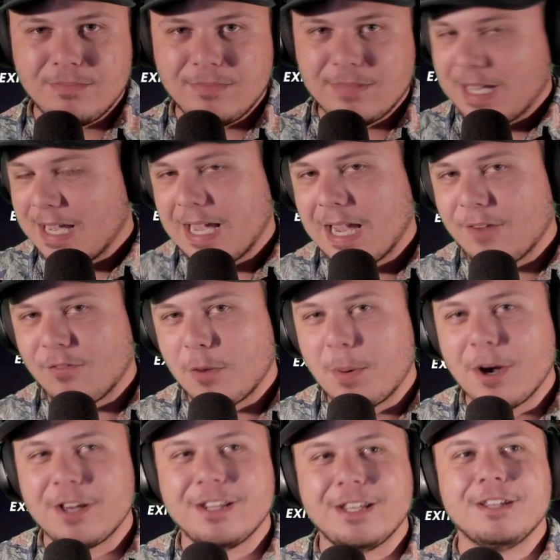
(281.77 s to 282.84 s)
hit
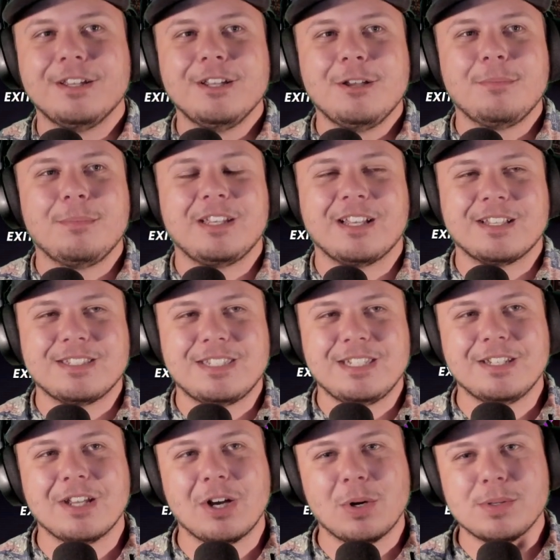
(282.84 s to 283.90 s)
everybody because he
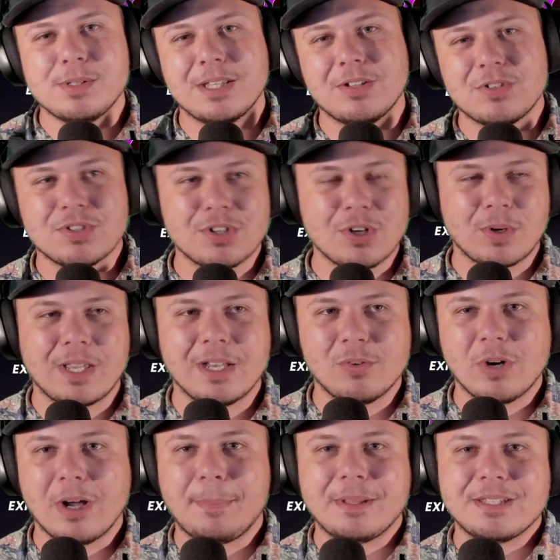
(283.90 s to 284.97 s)
knows that there's no kill
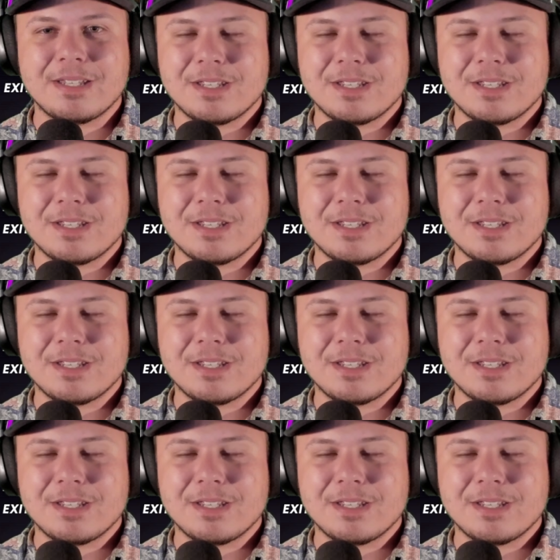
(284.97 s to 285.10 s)
weapons,